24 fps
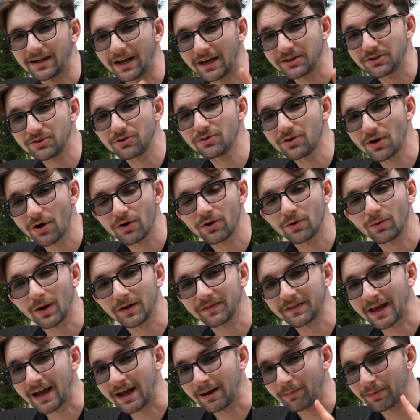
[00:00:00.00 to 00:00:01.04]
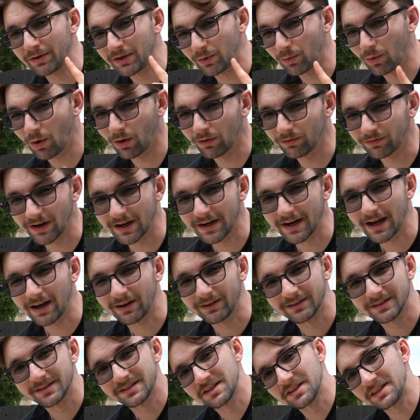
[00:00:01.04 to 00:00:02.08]
Now, I do know who won that, but you won't find
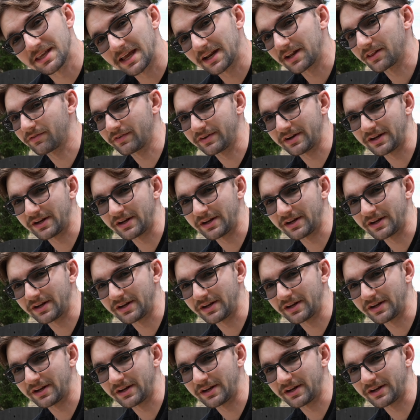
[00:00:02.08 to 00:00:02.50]
out to the end of the